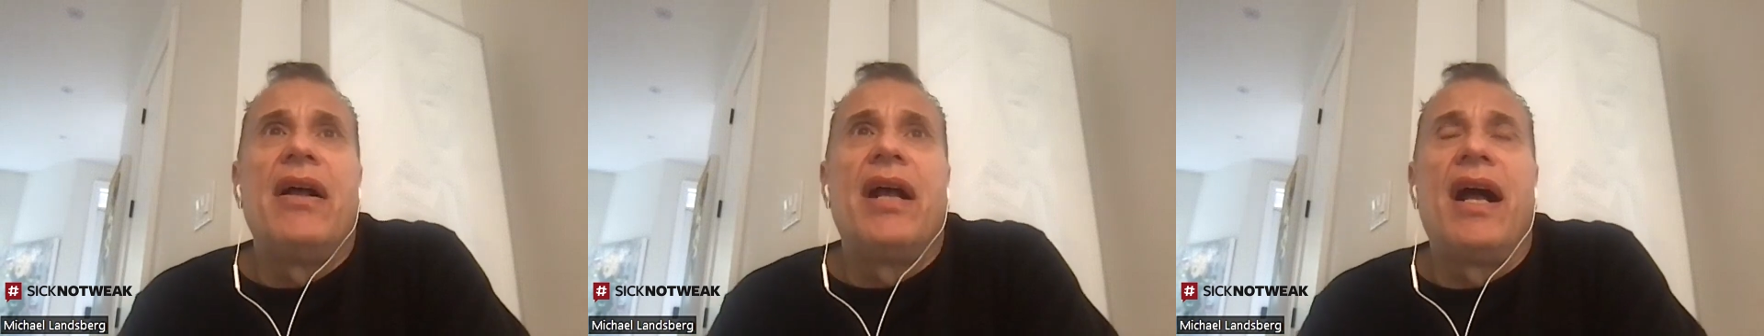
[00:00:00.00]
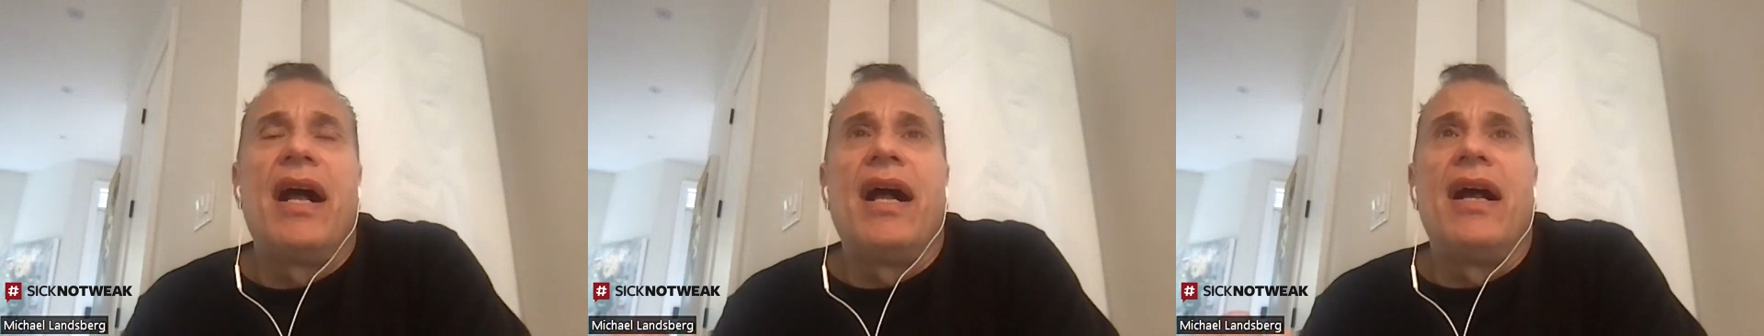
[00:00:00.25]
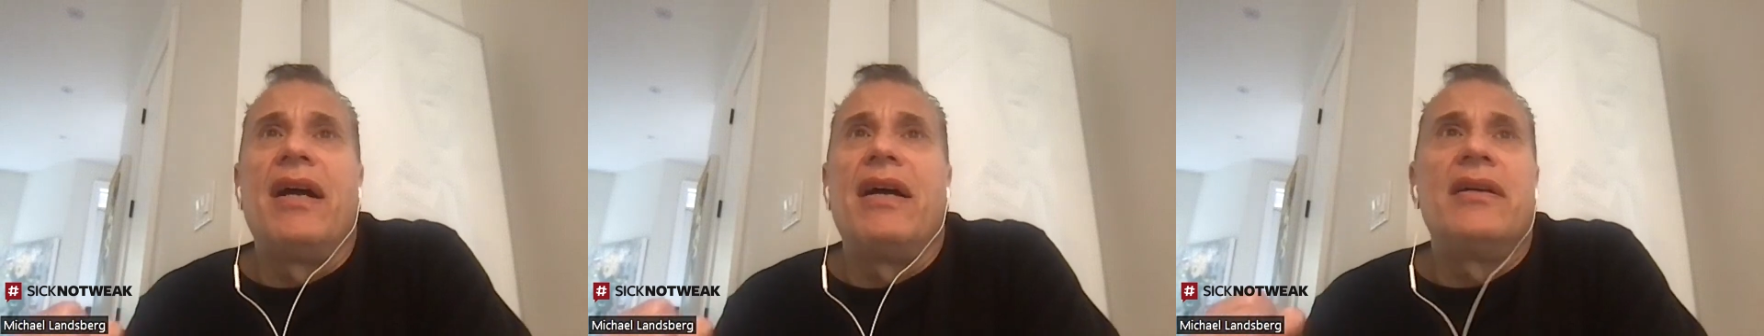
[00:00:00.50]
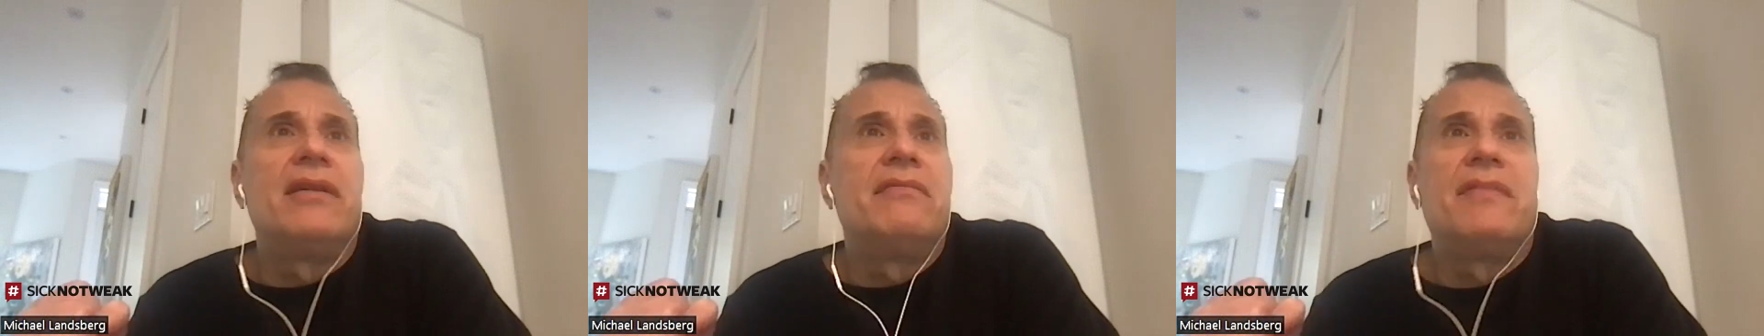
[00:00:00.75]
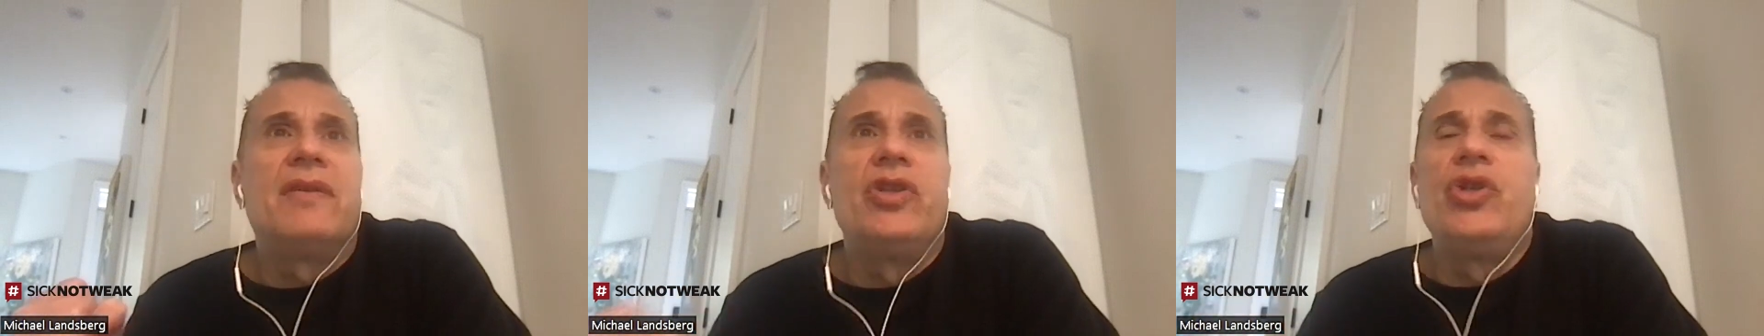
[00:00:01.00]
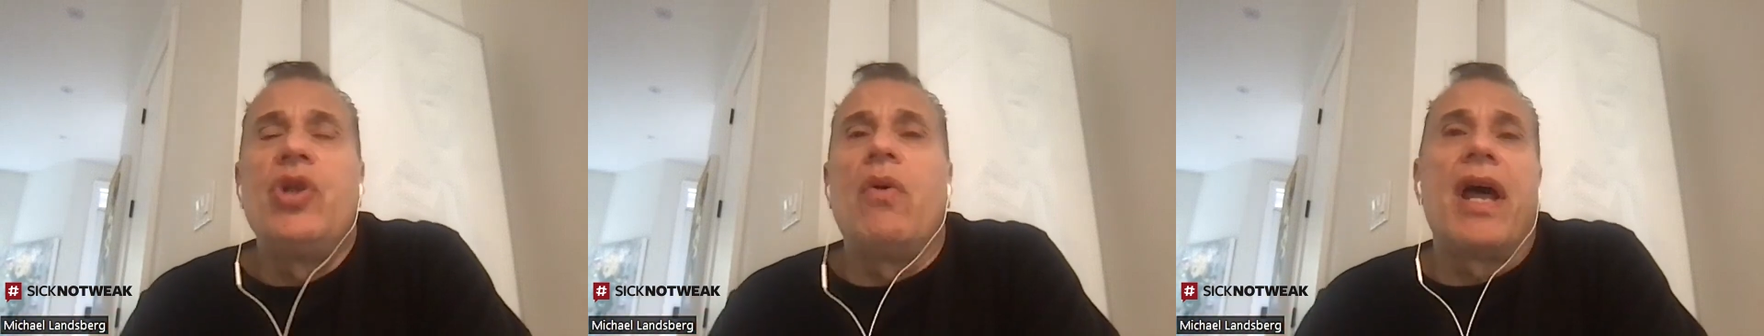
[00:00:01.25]

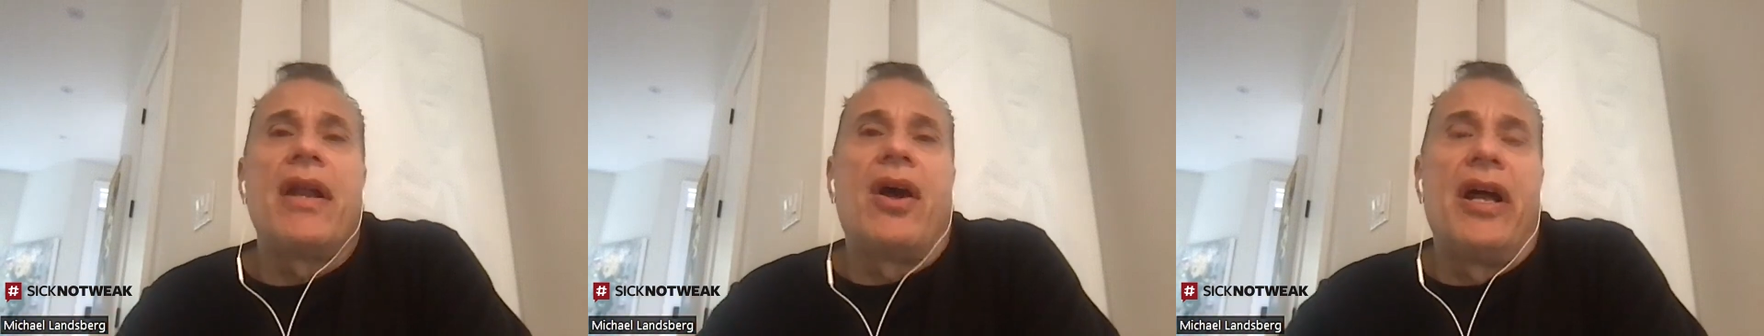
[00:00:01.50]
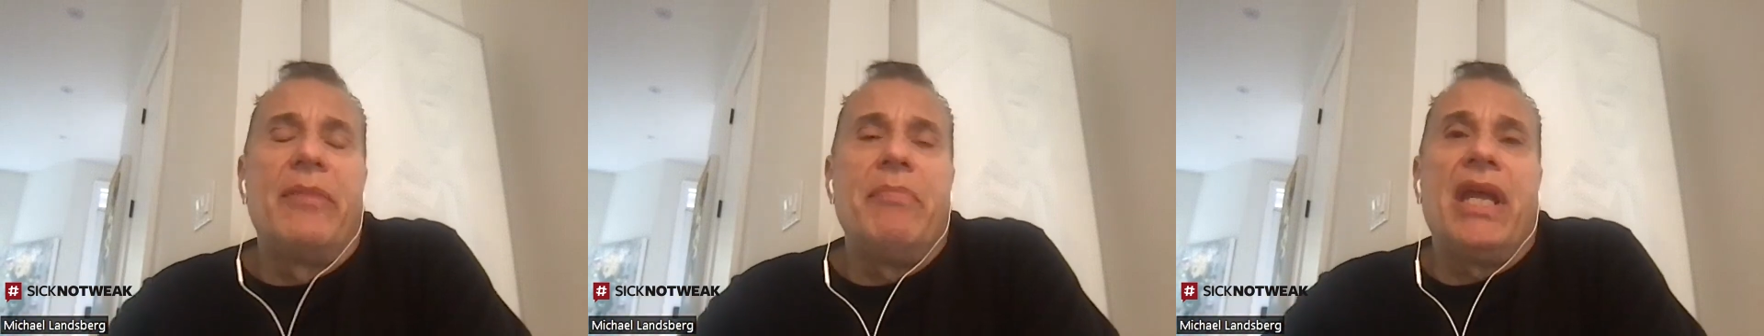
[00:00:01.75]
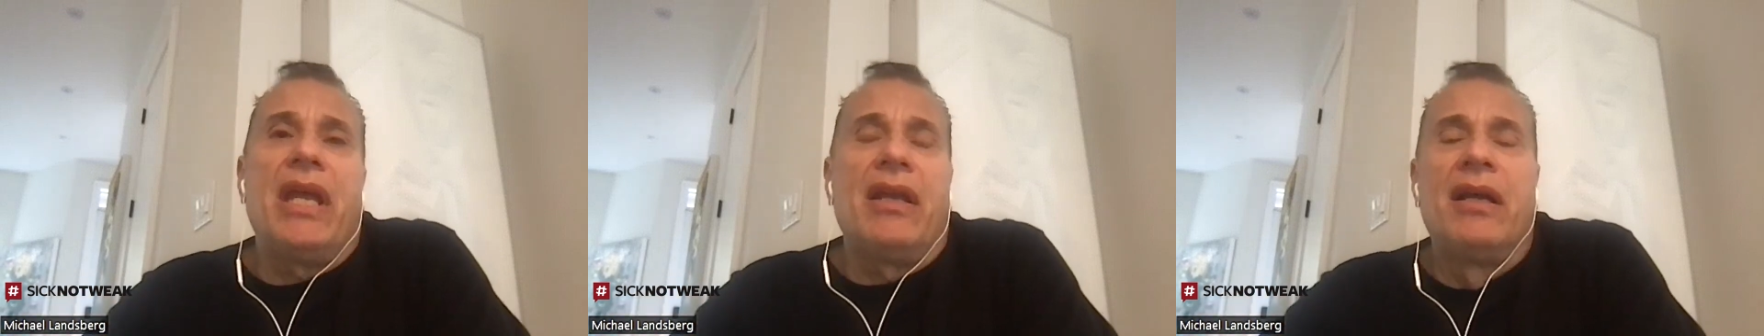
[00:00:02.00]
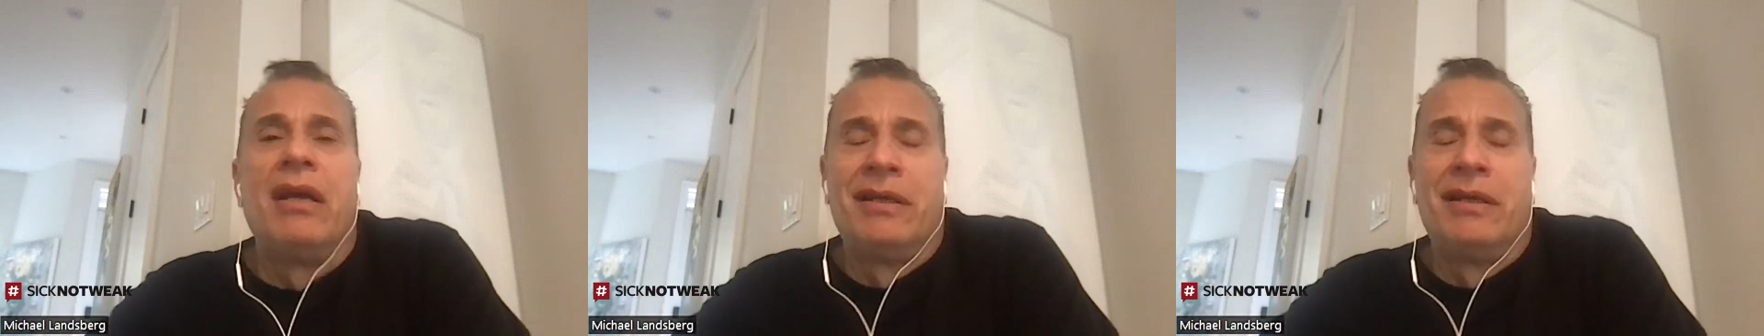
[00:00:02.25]
Donut on me.